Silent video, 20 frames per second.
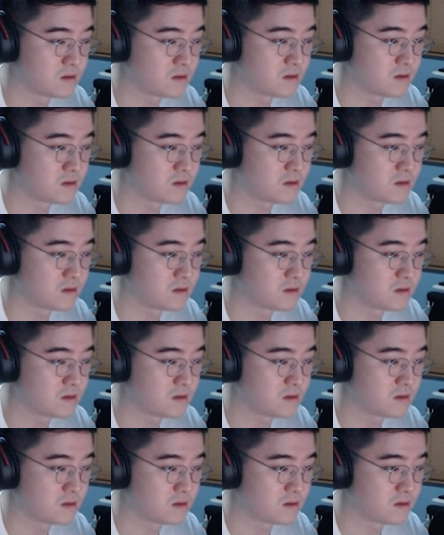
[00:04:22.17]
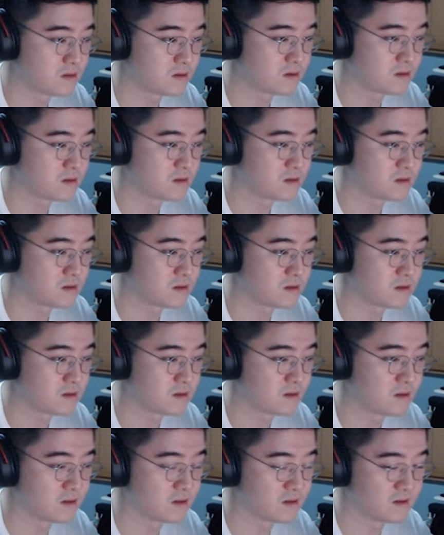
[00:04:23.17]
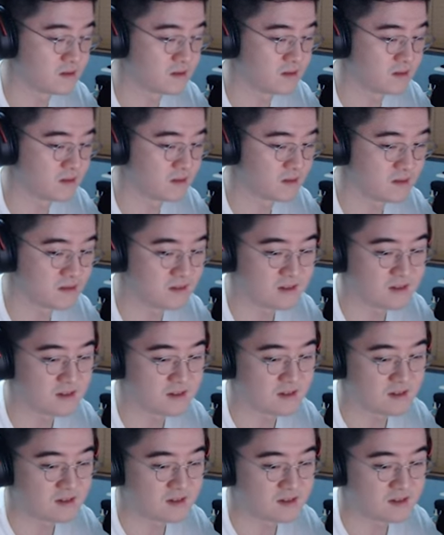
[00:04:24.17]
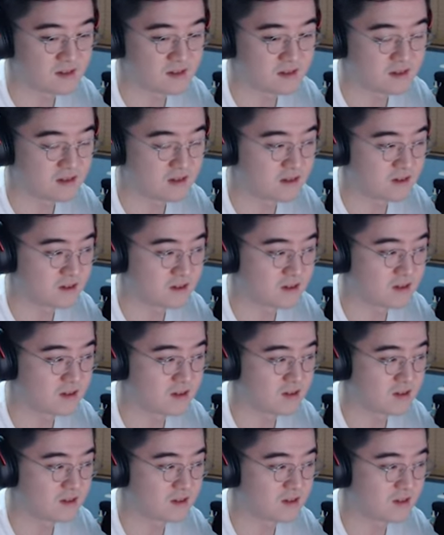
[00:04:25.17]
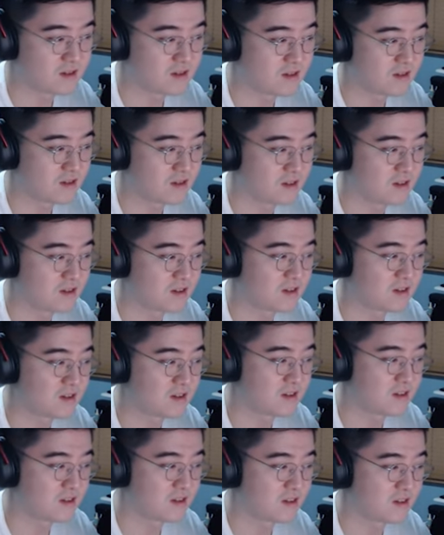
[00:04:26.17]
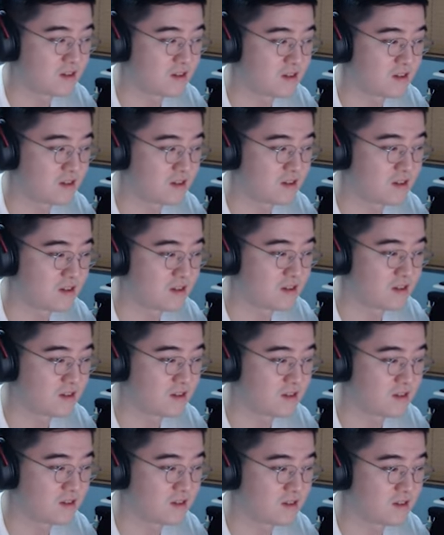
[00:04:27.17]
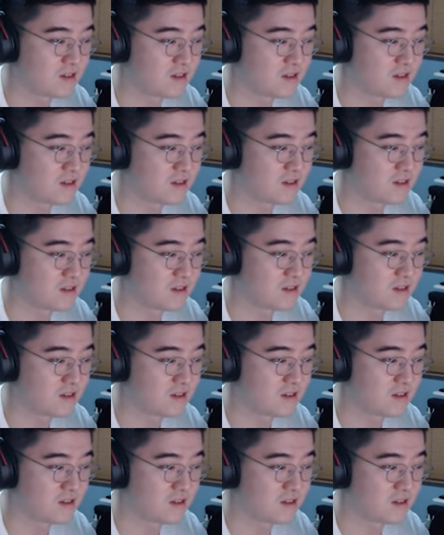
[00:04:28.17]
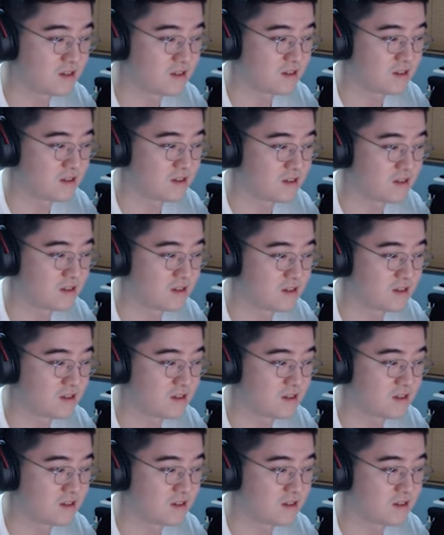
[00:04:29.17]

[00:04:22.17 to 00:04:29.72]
This person isn't speaking.